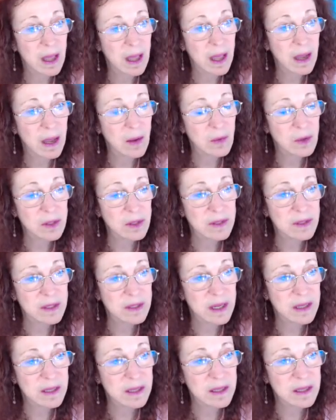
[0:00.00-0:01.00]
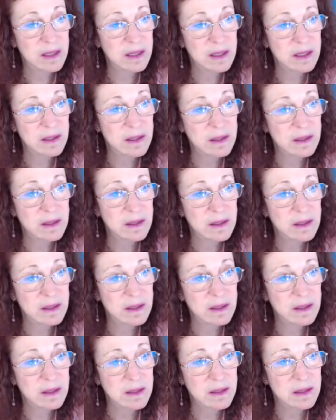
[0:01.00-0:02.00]
I wouldn't have said this,
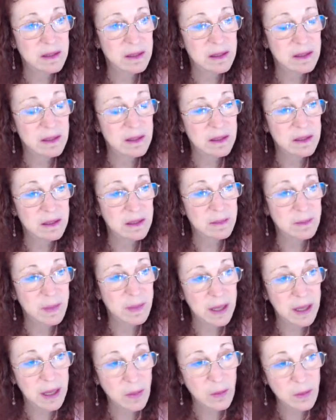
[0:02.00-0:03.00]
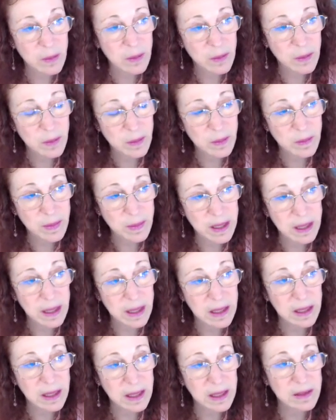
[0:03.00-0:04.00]
but I would,
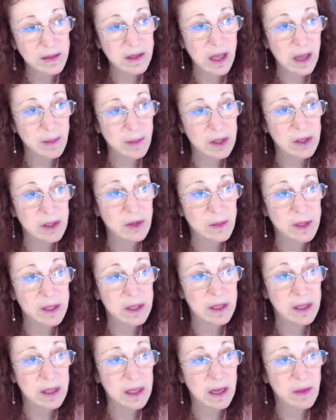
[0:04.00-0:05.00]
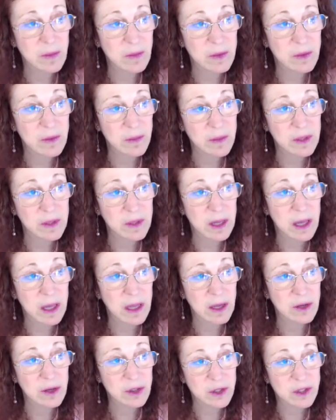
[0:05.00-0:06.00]
it's coming to me that
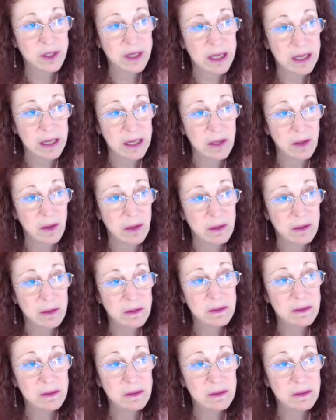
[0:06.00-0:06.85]
I should say eagle.